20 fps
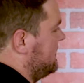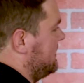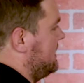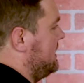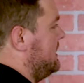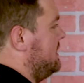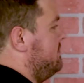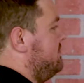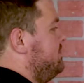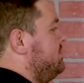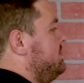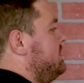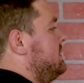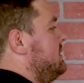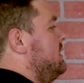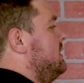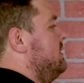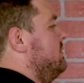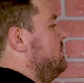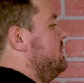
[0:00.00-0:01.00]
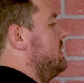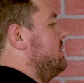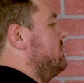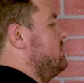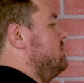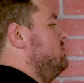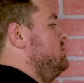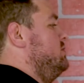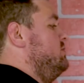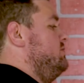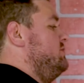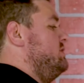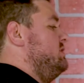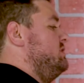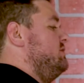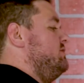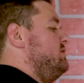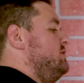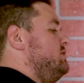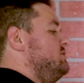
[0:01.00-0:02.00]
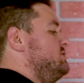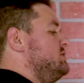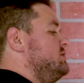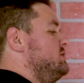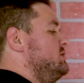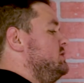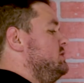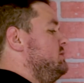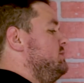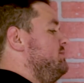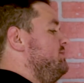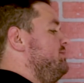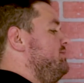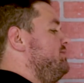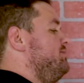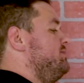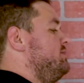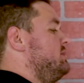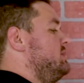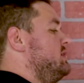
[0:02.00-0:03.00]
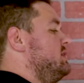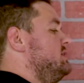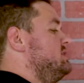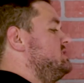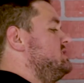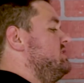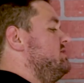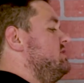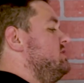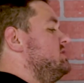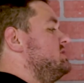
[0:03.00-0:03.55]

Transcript: that up. And when I remove the diffuser, see if it